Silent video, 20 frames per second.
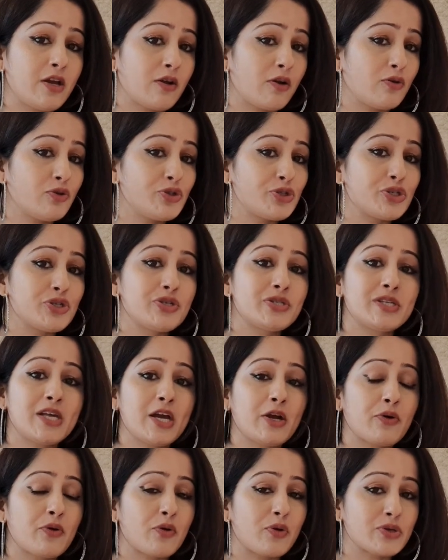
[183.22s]
closures
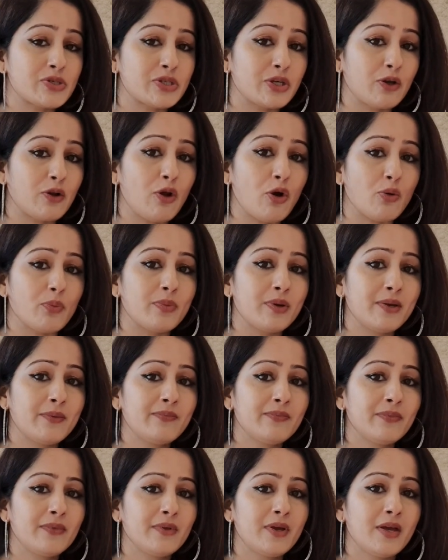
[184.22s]
across the globe.
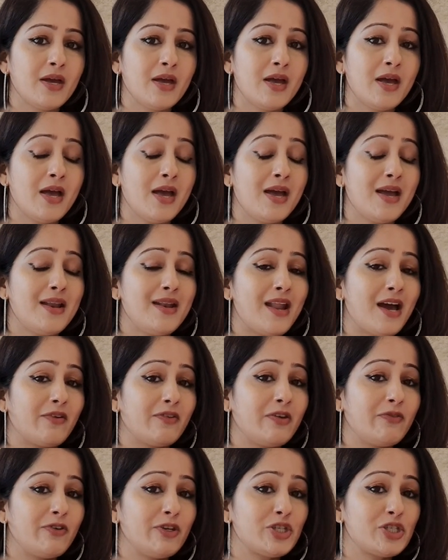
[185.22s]
Now,
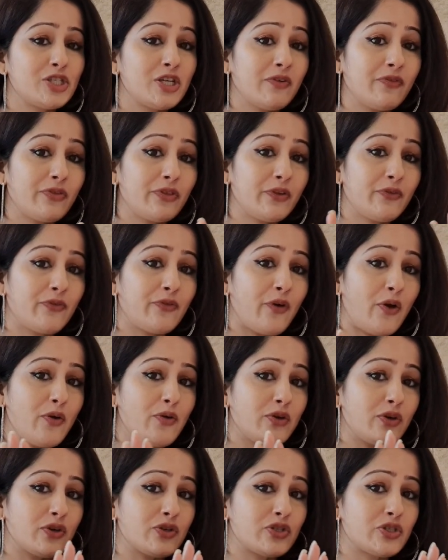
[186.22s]
if we shift the
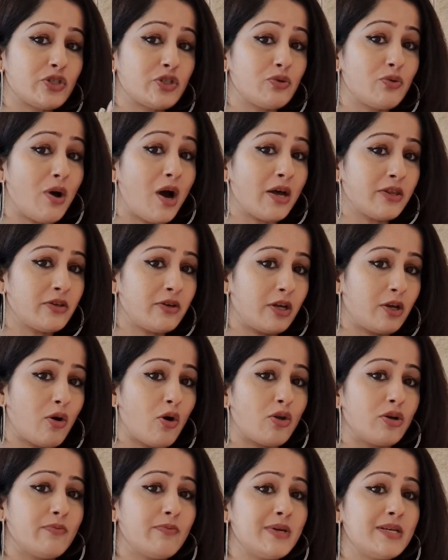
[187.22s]
focus to other
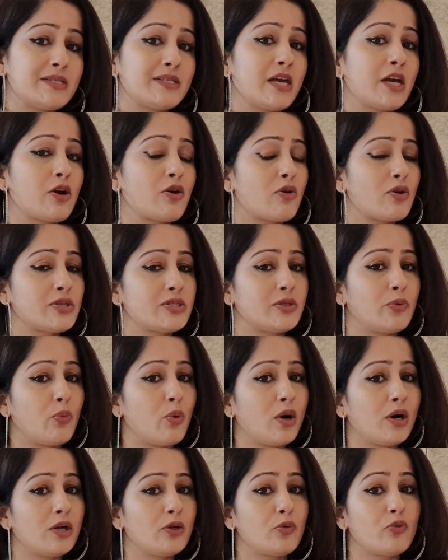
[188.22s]
economies across the
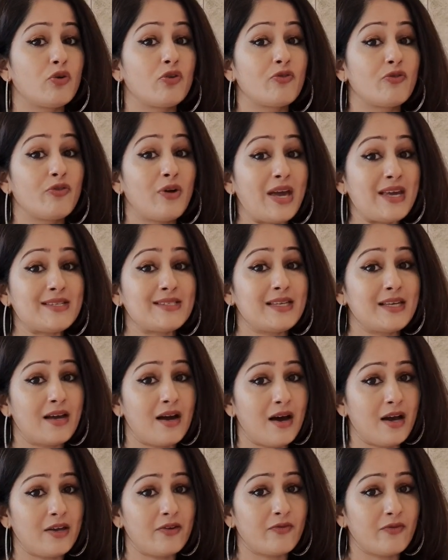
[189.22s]
world who are facing
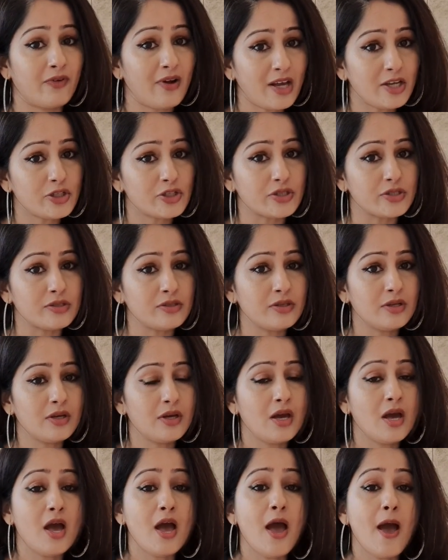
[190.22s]
high inflation,
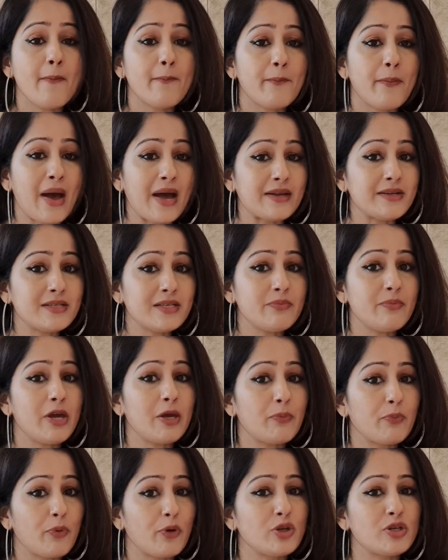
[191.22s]

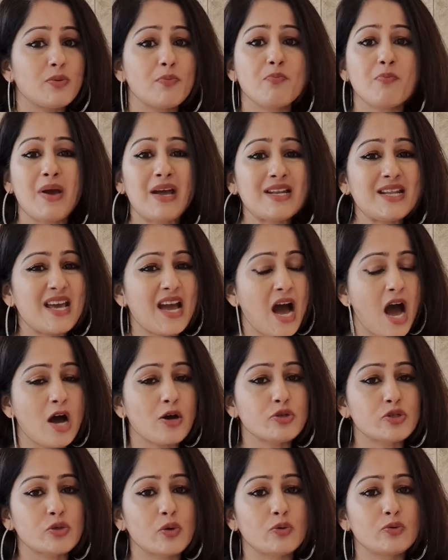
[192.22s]
pandemic put many
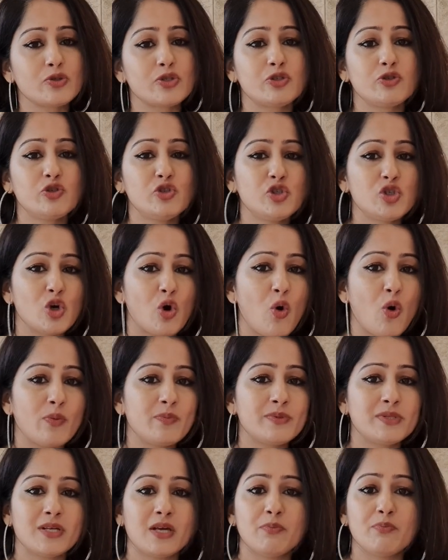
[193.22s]
households,
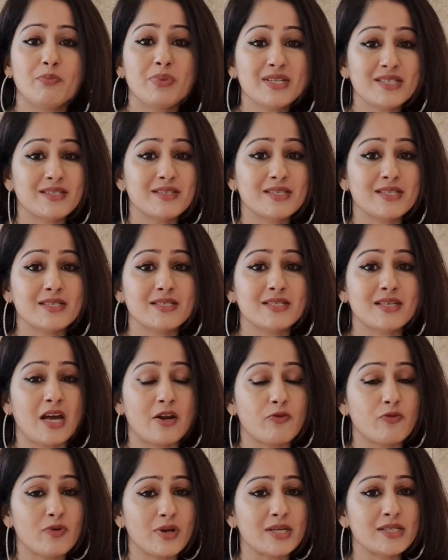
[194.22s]
jobs, and businesses
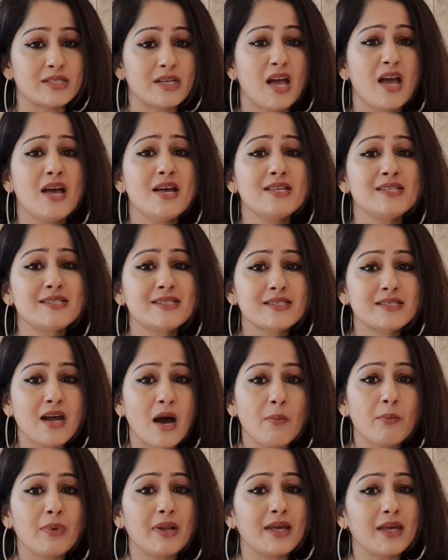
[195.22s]
at risk,
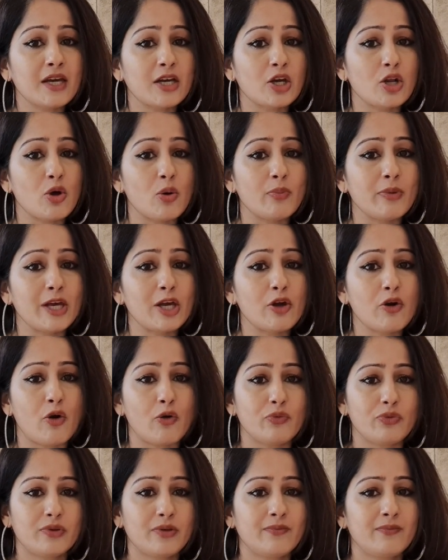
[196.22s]
stumbling economic
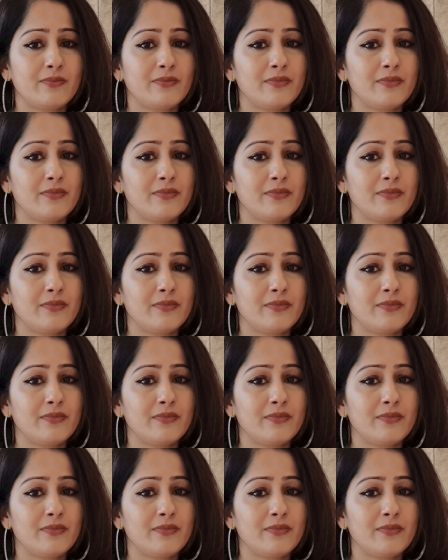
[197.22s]
growth.